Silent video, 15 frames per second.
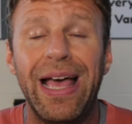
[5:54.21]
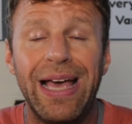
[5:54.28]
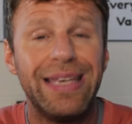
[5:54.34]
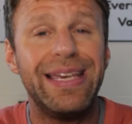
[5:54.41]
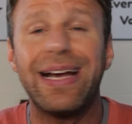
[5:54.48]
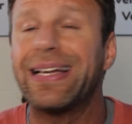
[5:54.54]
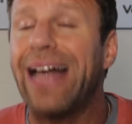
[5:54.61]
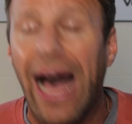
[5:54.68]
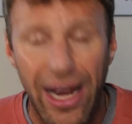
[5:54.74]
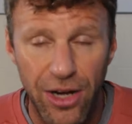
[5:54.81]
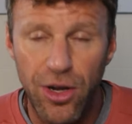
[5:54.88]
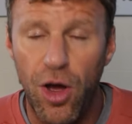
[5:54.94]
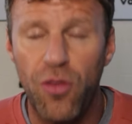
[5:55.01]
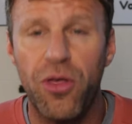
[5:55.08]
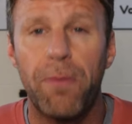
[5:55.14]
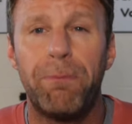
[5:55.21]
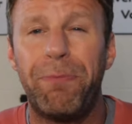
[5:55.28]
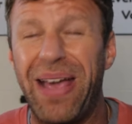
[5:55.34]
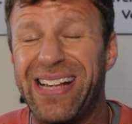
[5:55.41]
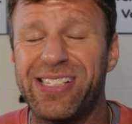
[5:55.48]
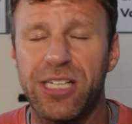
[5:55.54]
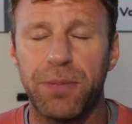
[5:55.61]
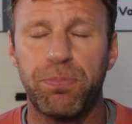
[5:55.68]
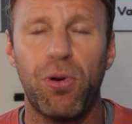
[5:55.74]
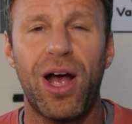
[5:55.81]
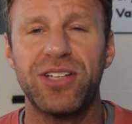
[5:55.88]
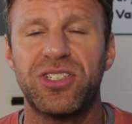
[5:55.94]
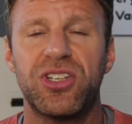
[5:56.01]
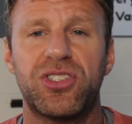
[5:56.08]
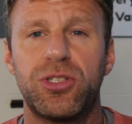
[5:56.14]
you gotta know the basic
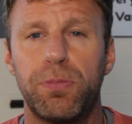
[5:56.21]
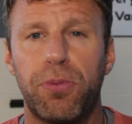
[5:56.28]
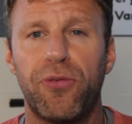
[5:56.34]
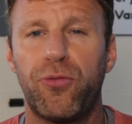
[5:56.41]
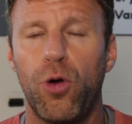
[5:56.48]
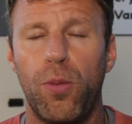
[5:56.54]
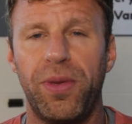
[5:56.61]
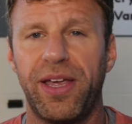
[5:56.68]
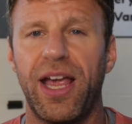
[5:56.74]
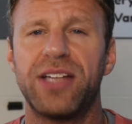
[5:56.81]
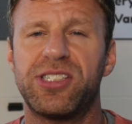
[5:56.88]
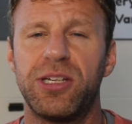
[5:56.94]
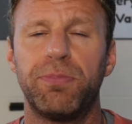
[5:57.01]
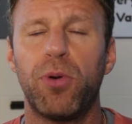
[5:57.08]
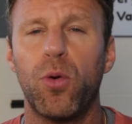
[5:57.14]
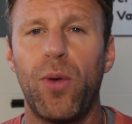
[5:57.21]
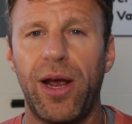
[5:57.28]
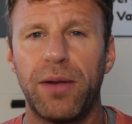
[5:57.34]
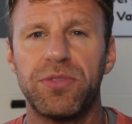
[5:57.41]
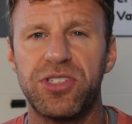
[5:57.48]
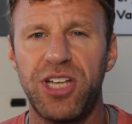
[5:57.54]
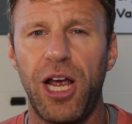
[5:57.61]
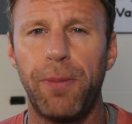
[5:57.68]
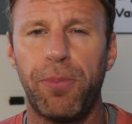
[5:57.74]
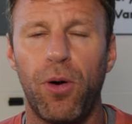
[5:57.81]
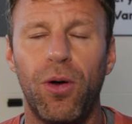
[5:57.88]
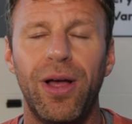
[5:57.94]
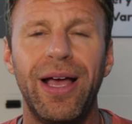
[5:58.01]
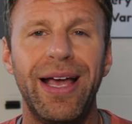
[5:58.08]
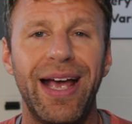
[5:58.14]
process to performing a simple random
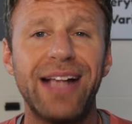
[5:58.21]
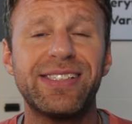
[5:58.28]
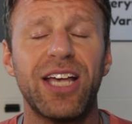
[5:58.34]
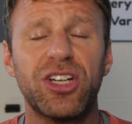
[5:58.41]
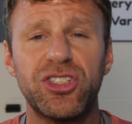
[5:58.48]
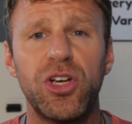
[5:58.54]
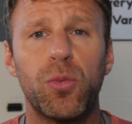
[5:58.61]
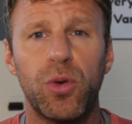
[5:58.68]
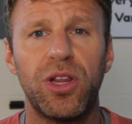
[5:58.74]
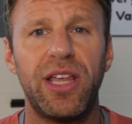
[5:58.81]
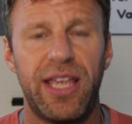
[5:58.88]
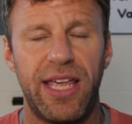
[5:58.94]
sample. It's actually really